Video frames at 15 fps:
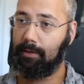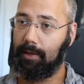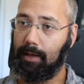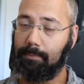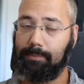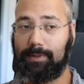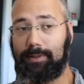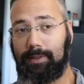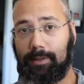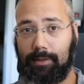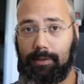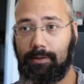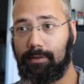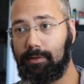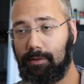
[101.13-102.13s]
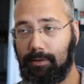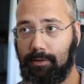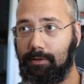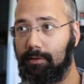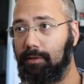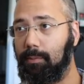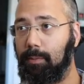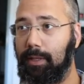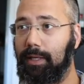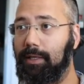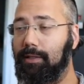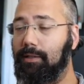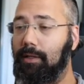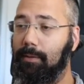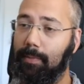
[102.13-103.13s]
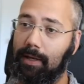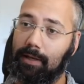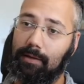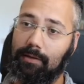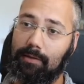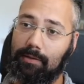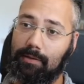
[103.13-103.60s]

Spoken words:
Upstairs in this place, they made this